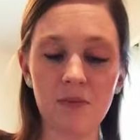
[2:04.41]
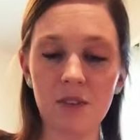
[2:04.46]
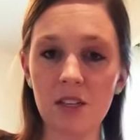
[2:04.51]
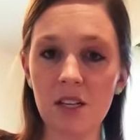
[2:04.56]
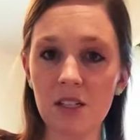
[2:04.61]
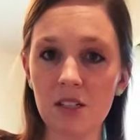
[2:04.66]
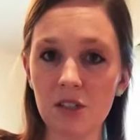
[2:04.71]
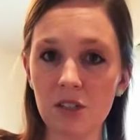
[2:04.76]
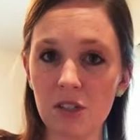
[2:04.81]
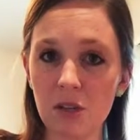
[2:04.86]

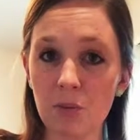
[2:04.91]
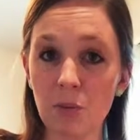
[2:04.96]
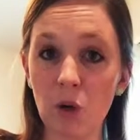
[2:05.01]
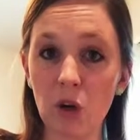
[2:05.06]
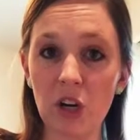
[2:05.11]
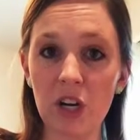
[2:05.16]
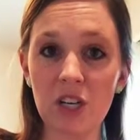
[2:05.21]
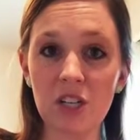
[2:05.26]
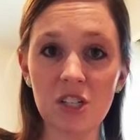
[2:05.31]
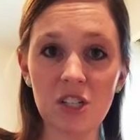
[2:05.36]
These are some
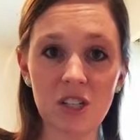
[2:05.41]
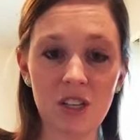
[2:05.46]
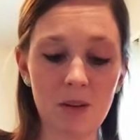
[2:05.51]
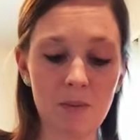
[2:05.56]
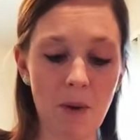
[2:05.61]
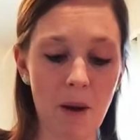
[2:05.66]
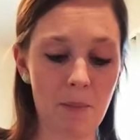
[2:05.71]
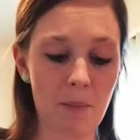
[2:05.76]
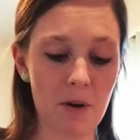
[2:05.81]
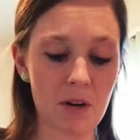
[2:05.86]
green
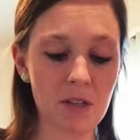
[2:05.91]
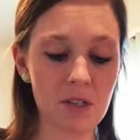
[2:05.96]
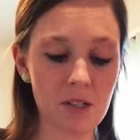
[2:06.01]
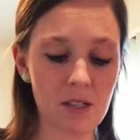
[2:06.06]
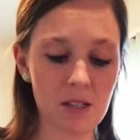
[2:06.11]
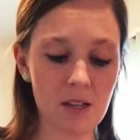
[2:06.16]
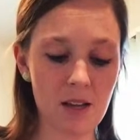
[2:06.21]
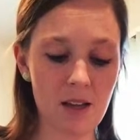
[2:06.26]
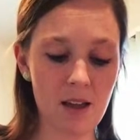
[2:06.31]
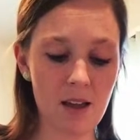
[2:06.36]
chili
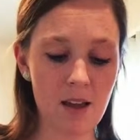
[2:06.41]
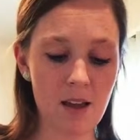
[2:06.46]
peppers,